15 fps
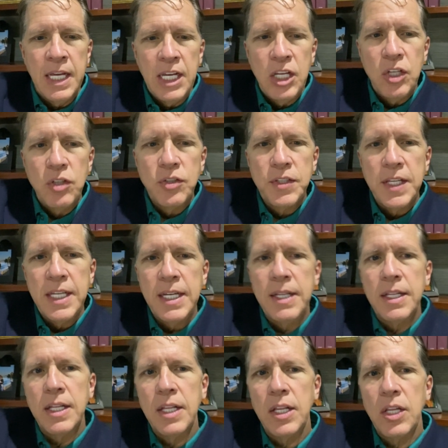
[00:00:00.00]
You see,
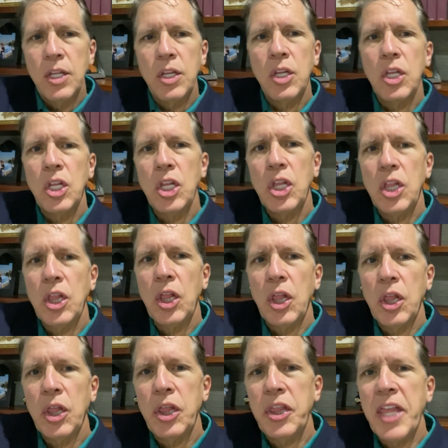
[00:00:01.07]

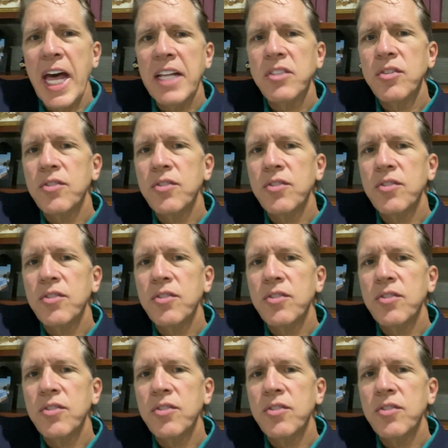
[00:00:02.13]
that's